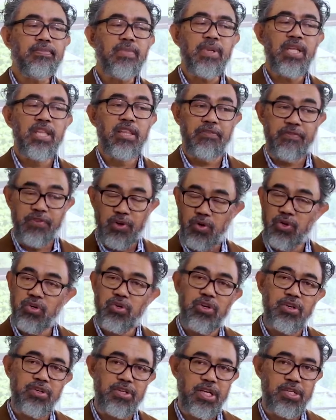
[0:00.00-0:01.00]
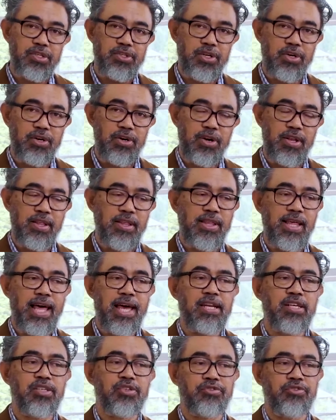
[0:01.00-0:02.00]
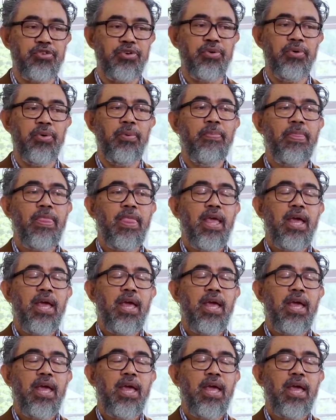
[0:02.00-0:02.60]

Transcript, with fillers: The future is uncertain, and that is true,